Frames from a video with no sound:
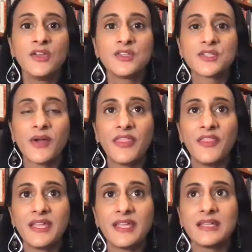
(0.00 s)
So I
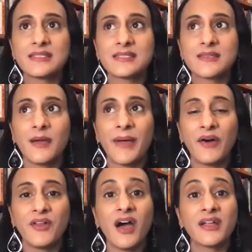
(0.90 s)
think it's
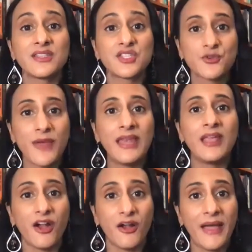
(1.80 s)
about not
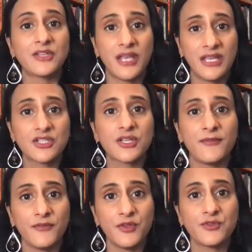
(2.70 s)
constraining our imagination of
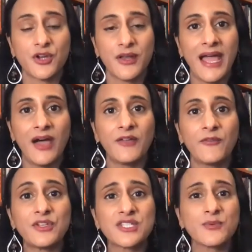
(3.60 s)
the future now. If
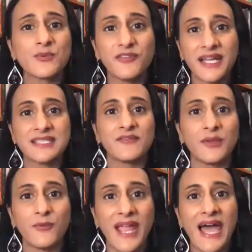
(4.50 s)
we just
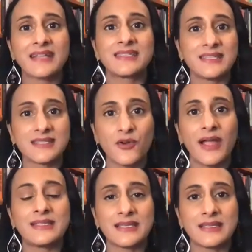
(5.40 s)
reflexively react to this
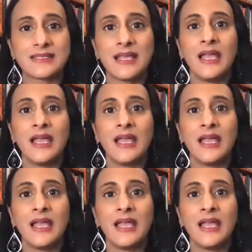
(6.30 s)
crisis